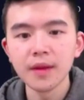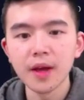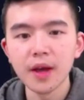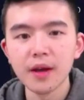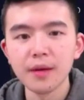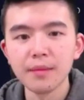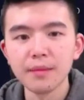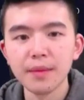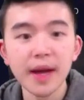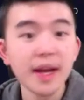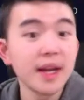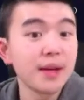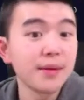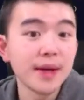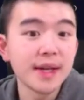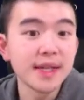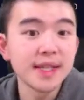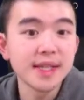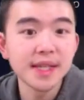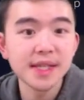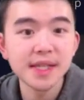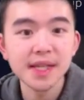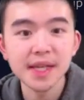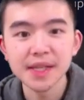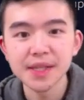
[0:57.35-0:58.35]
Um, but,
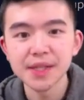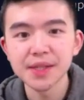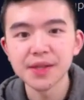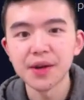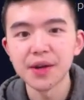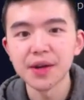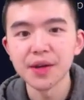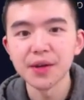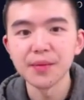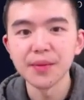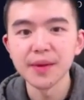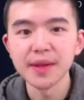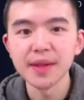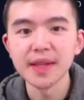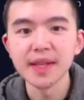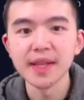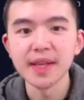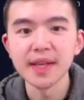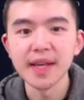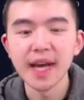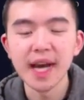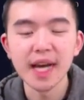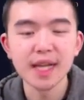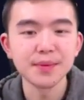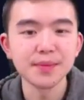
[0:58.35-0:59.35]
anyways, let's get started with
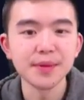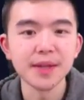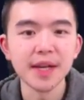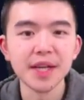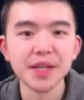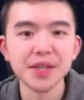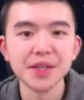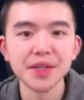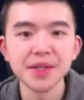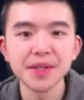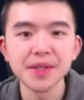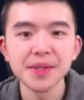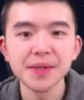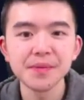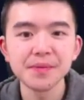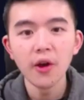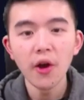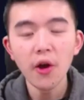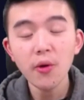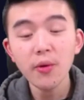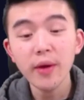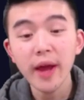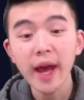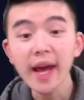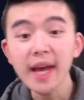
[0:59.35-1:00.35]
the explanations.
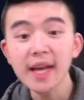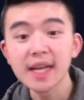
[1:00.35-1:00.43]
Okay,